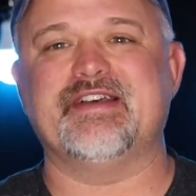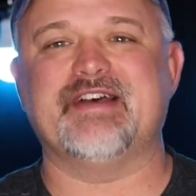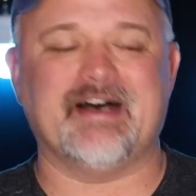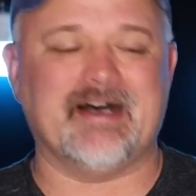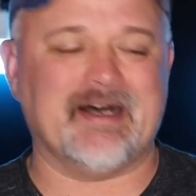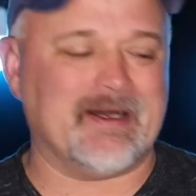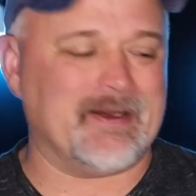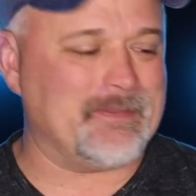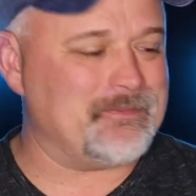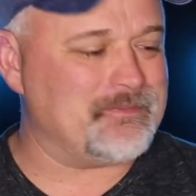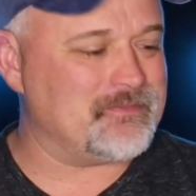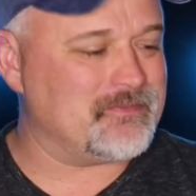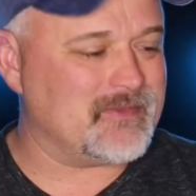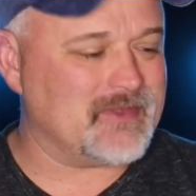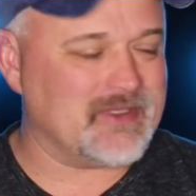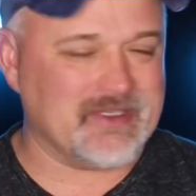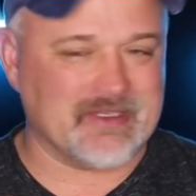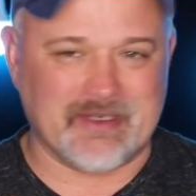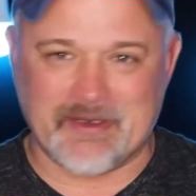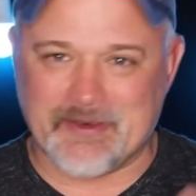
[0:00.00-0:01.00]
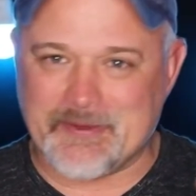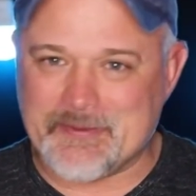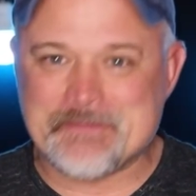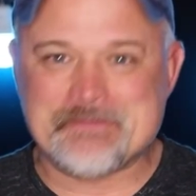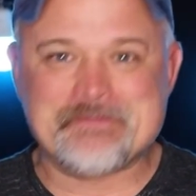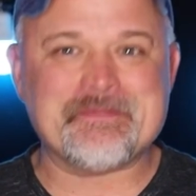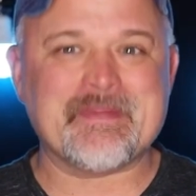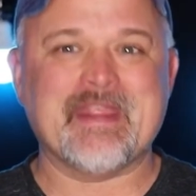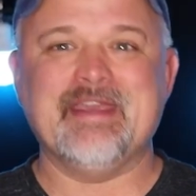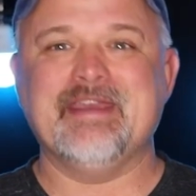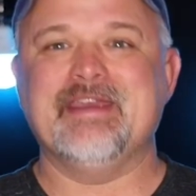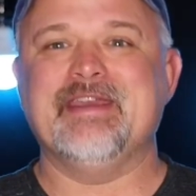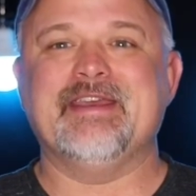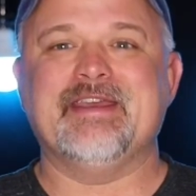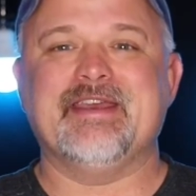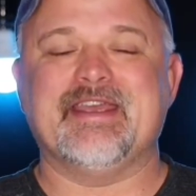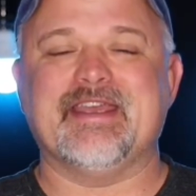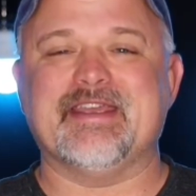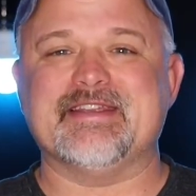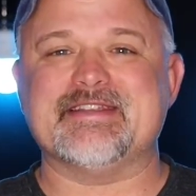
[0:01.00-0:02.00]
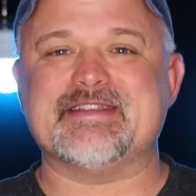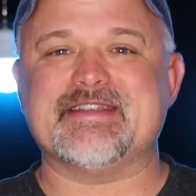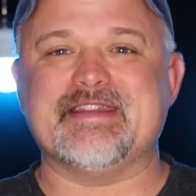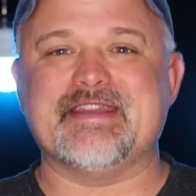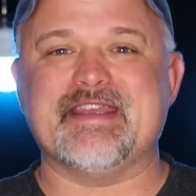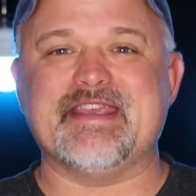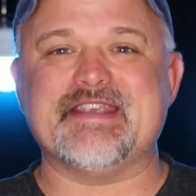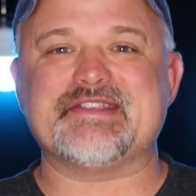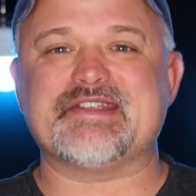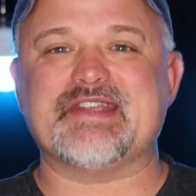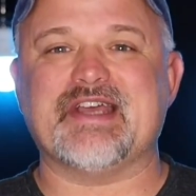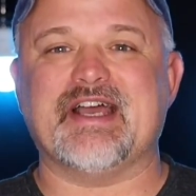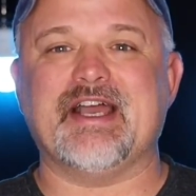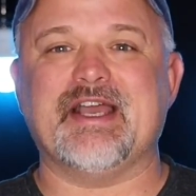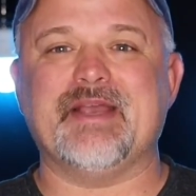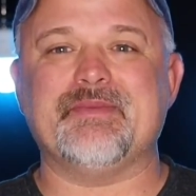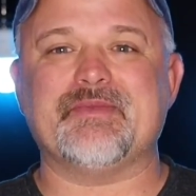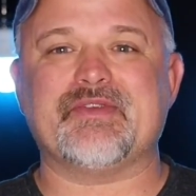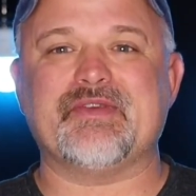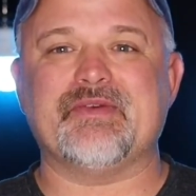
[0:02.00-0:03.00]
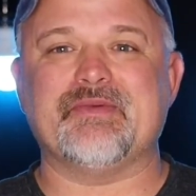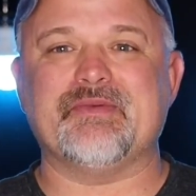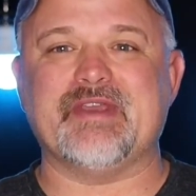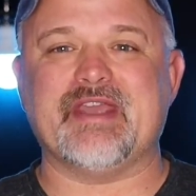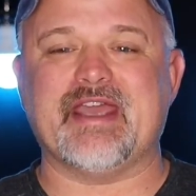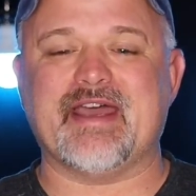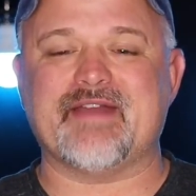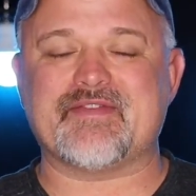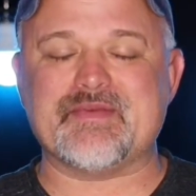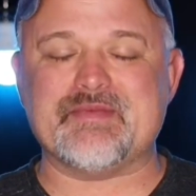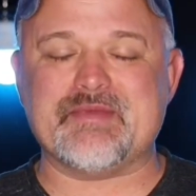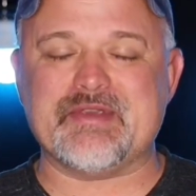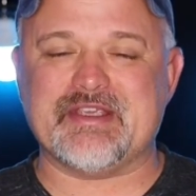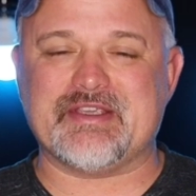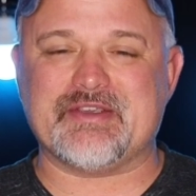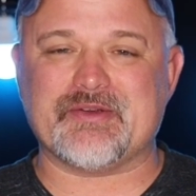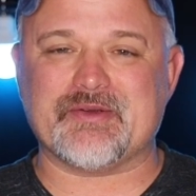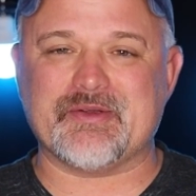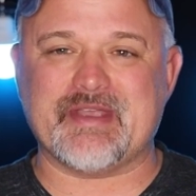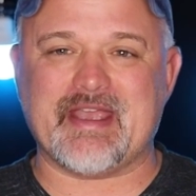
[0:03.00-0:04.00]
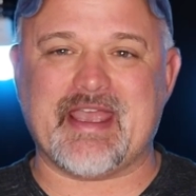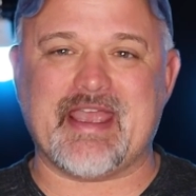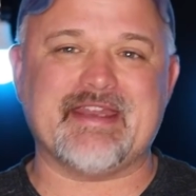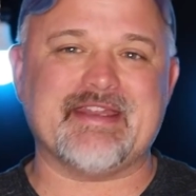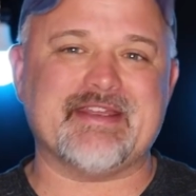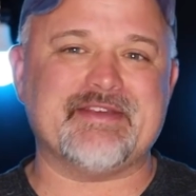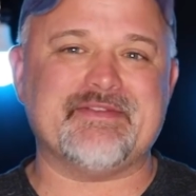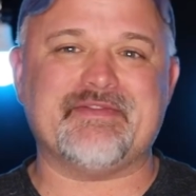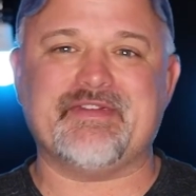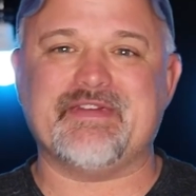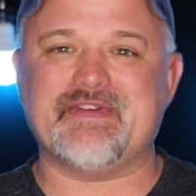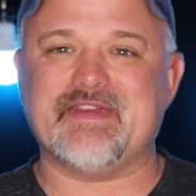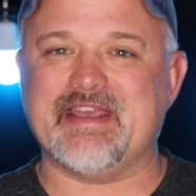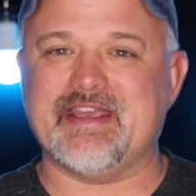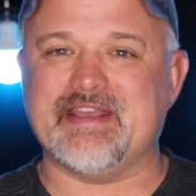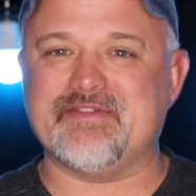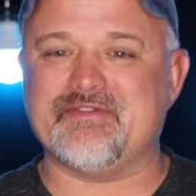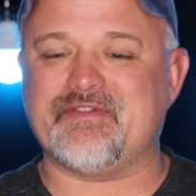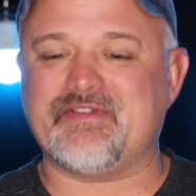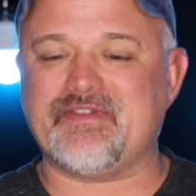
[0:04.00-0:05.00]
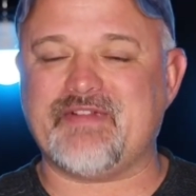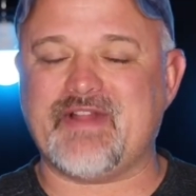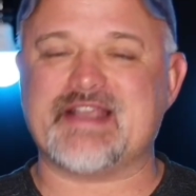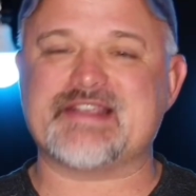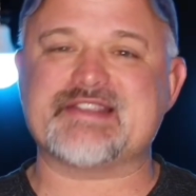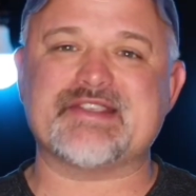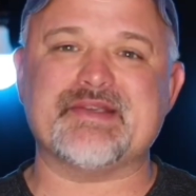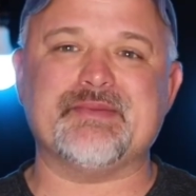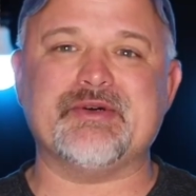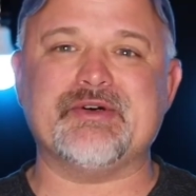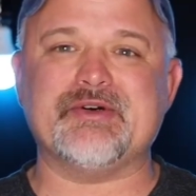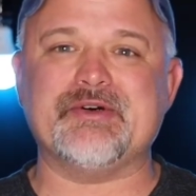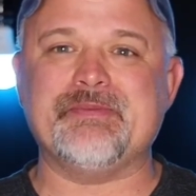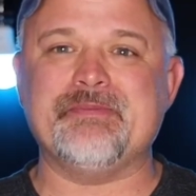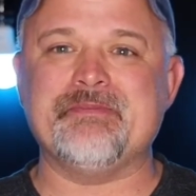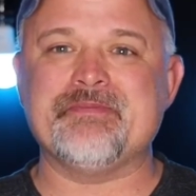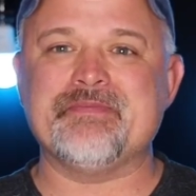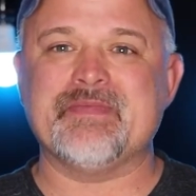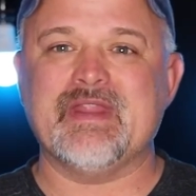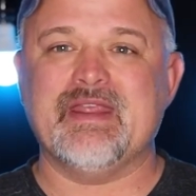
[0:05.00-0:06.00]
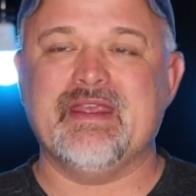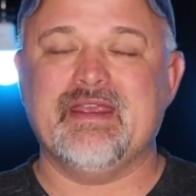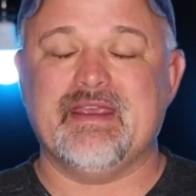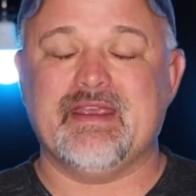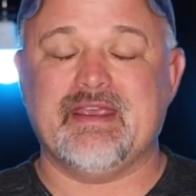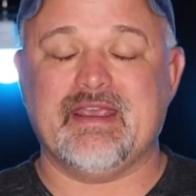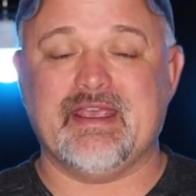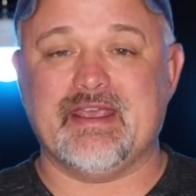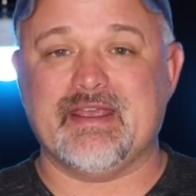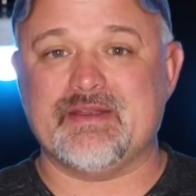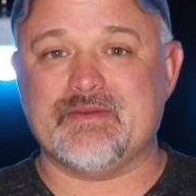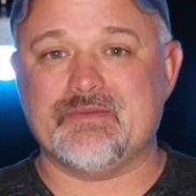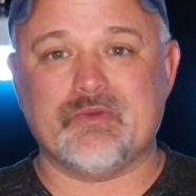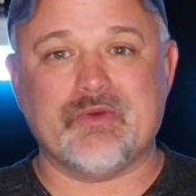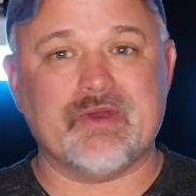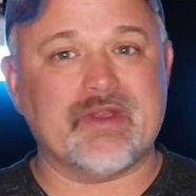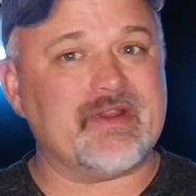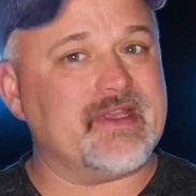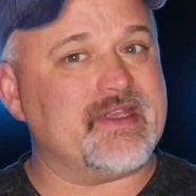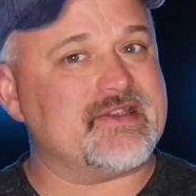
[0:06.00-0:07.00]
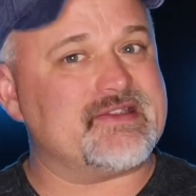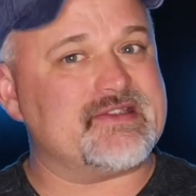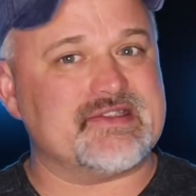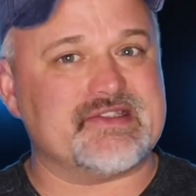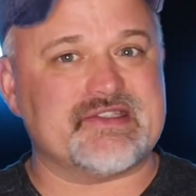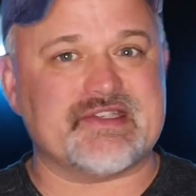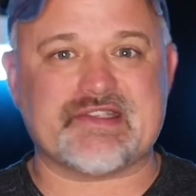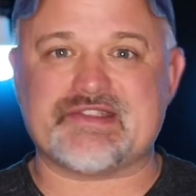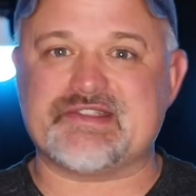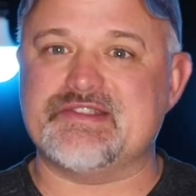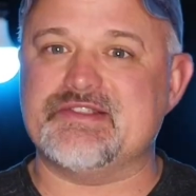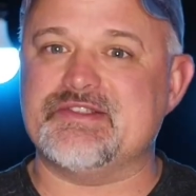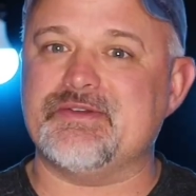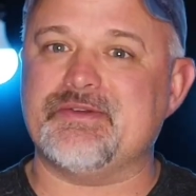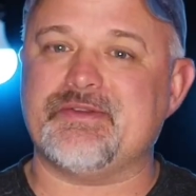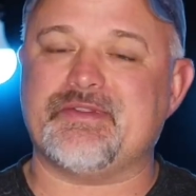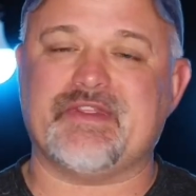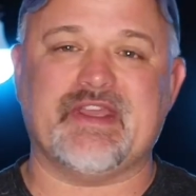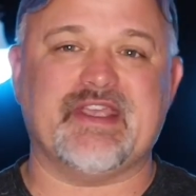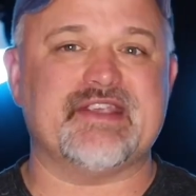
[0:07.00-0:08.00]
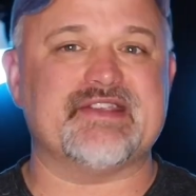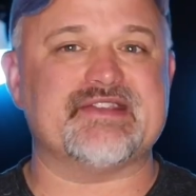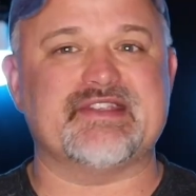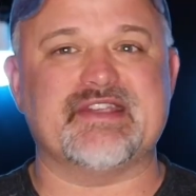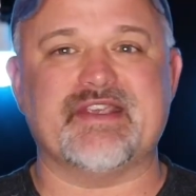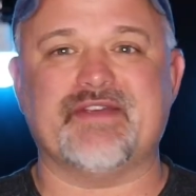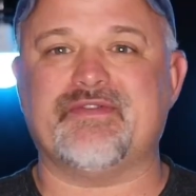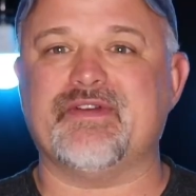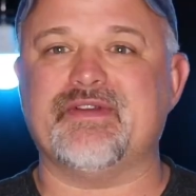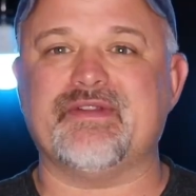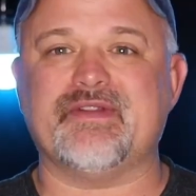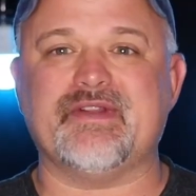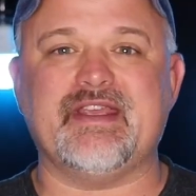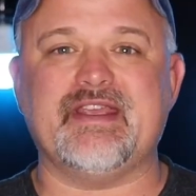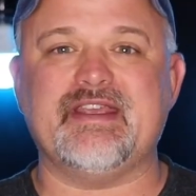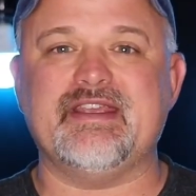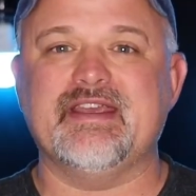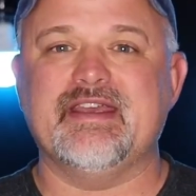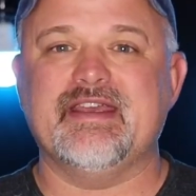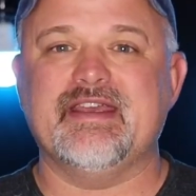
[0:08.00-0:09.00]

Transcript: Um, you know, in these times, we have to be creative and flexible and willing to just do things differently.